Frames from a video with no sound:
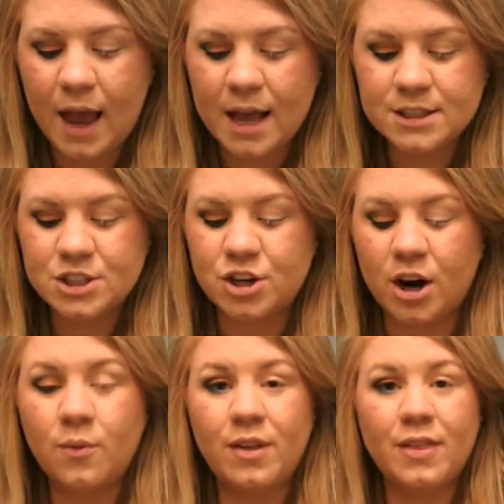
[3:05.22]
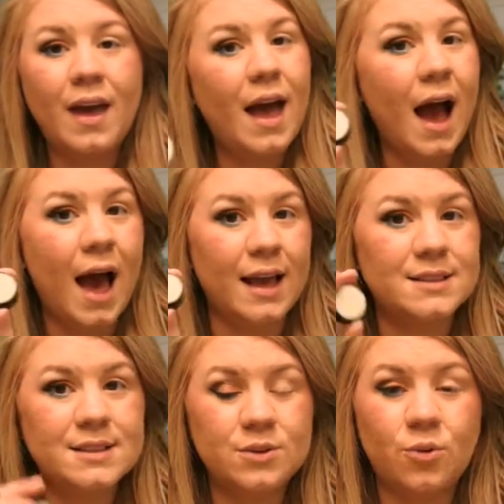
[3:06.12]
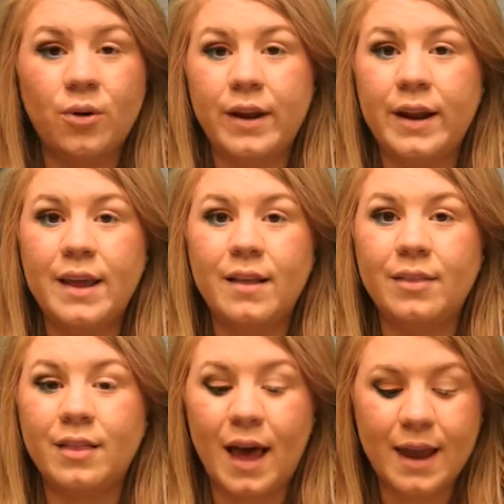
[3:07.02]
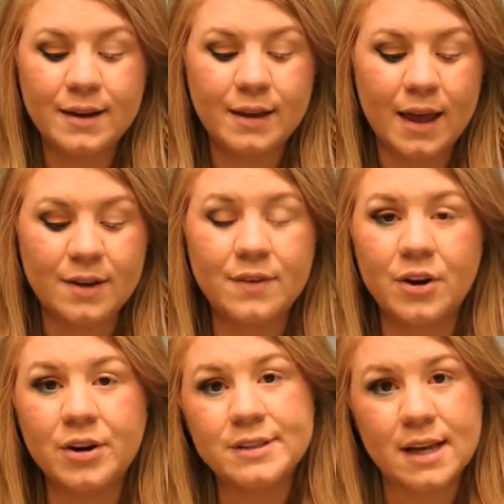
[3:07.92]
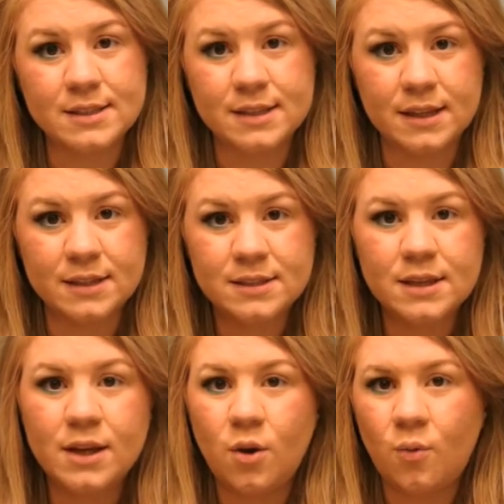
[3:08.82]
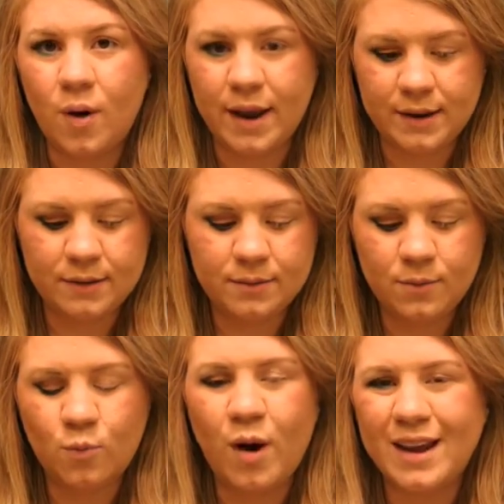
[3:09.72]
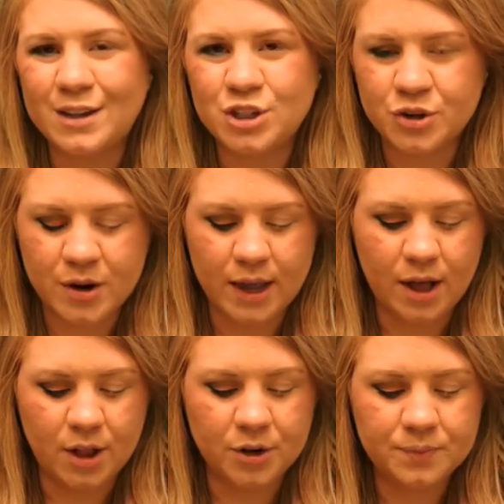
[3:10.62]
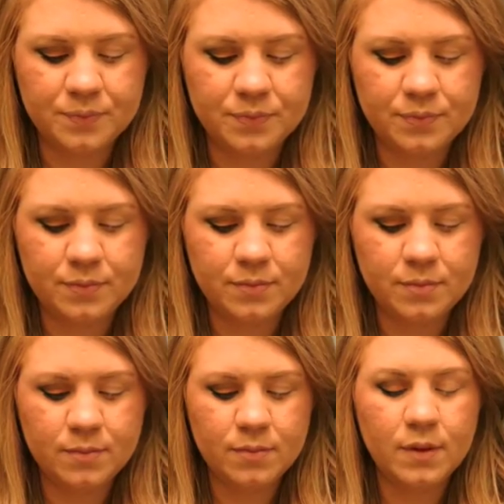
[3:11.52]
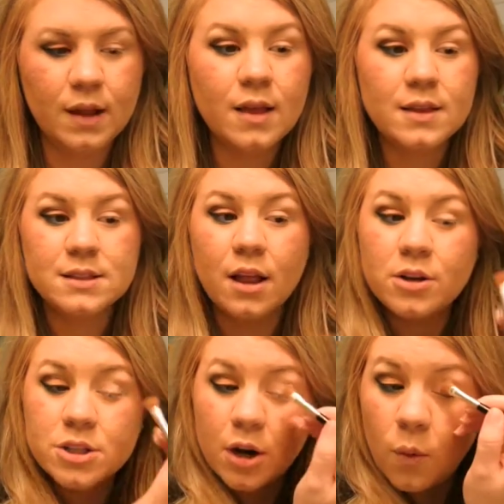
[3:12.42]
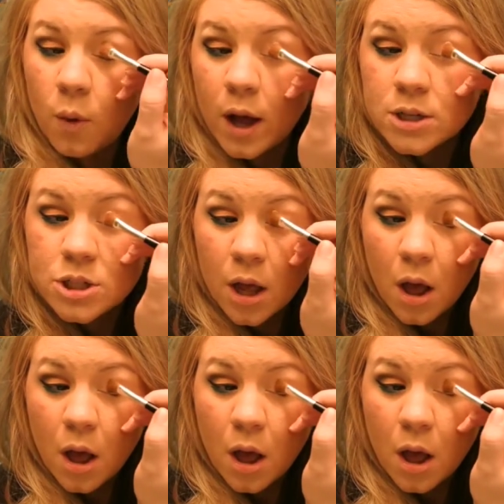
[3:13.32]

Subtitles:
and start with ice or any light kind of iridescent whitish gray color. This color is going to wash